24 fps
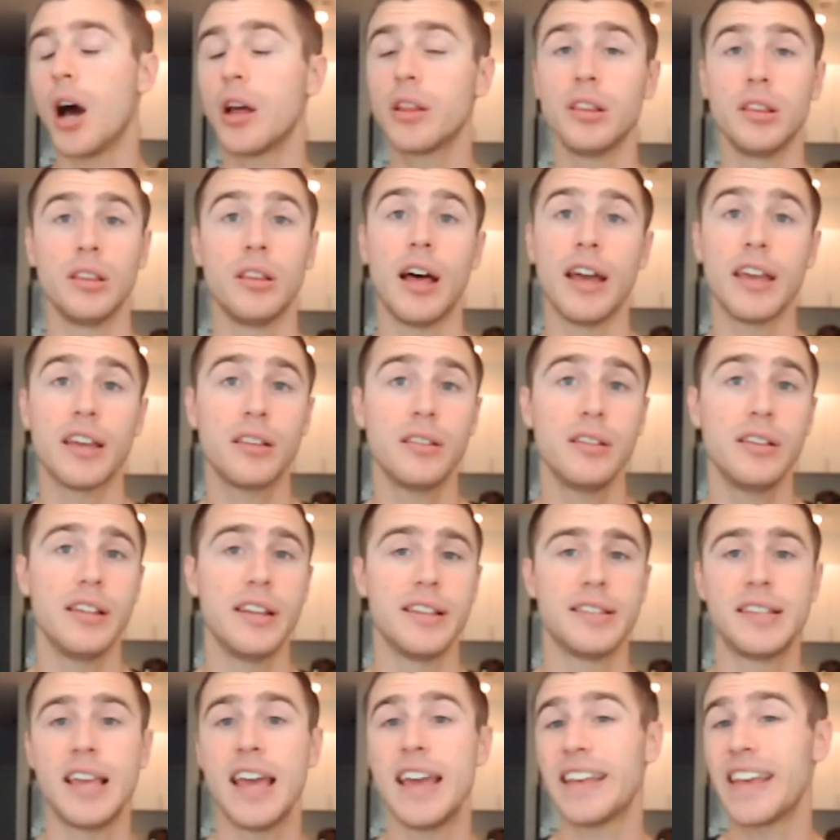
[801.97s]
unlikely
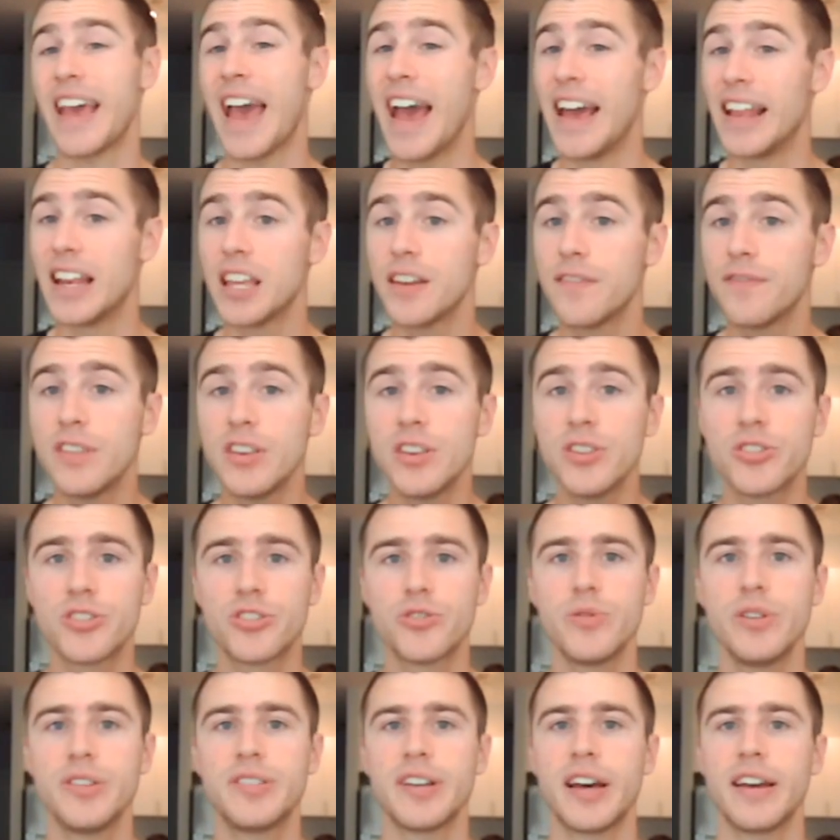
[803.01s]
to take any of
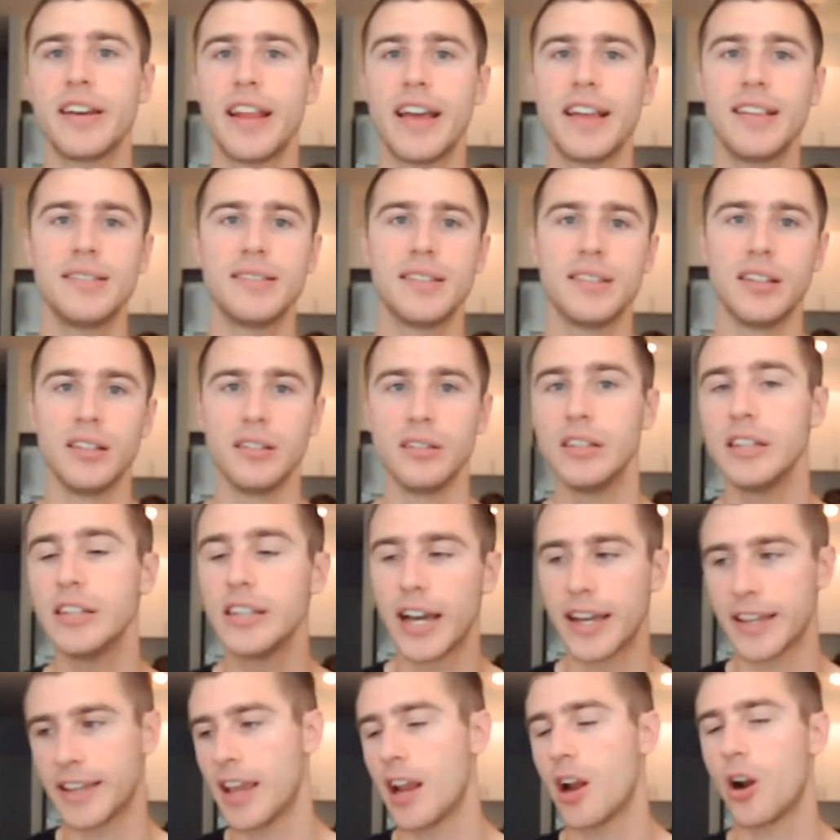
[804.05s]
these three tight ends in the
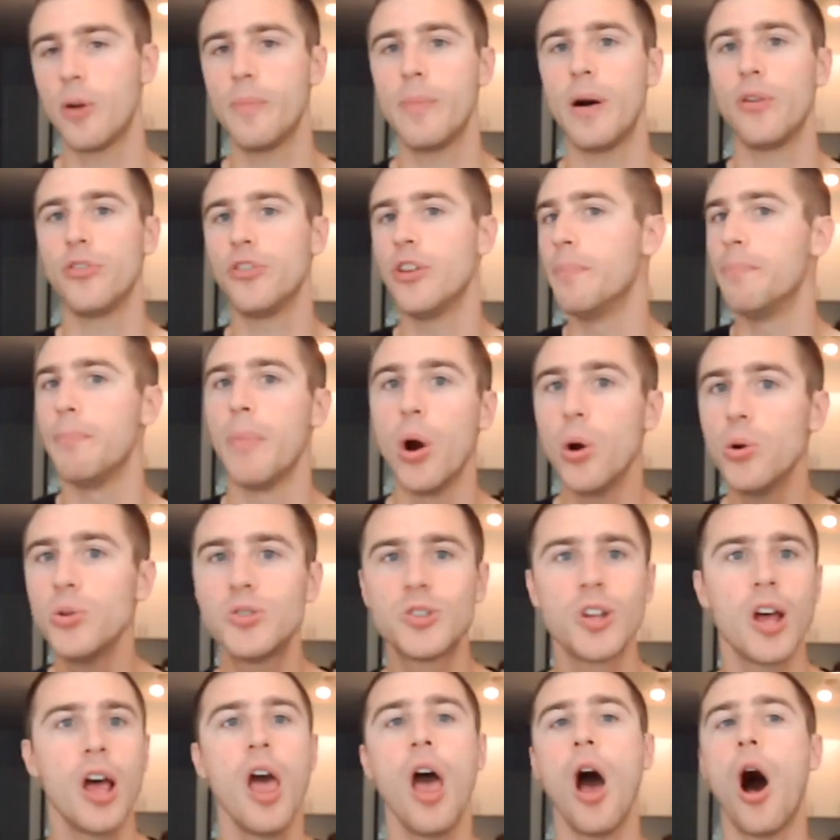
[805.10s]
league I care about the
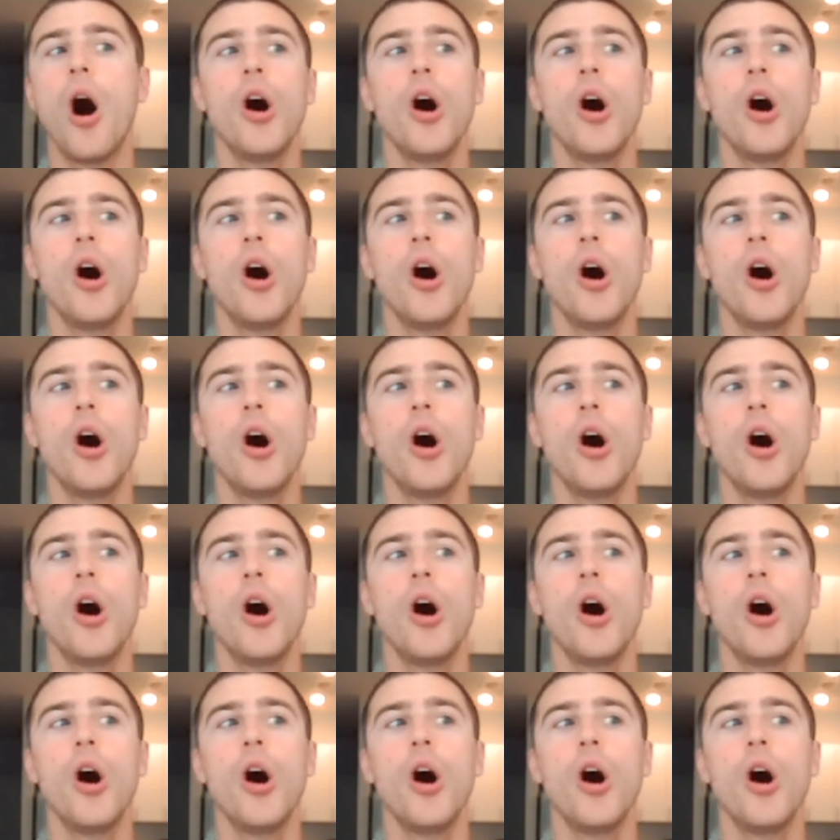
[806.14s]
most.